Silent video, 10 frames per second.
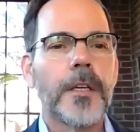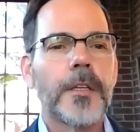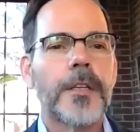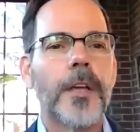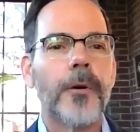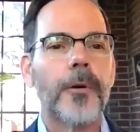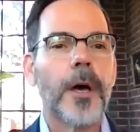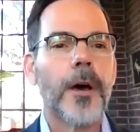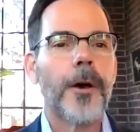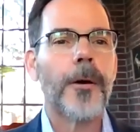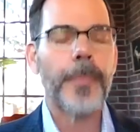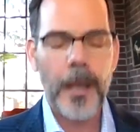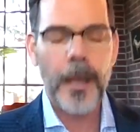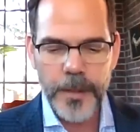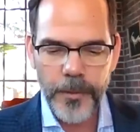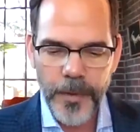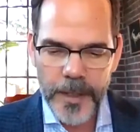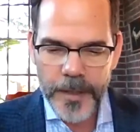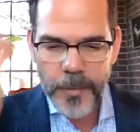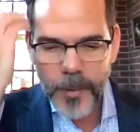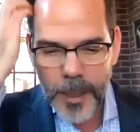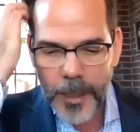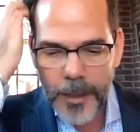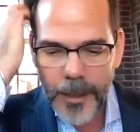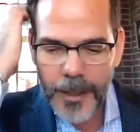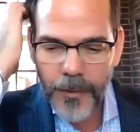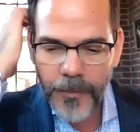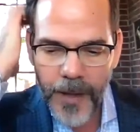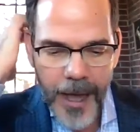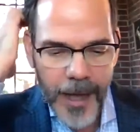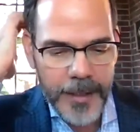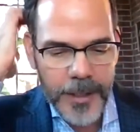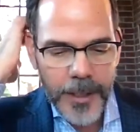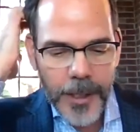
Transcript: So, um, so this would, in effect,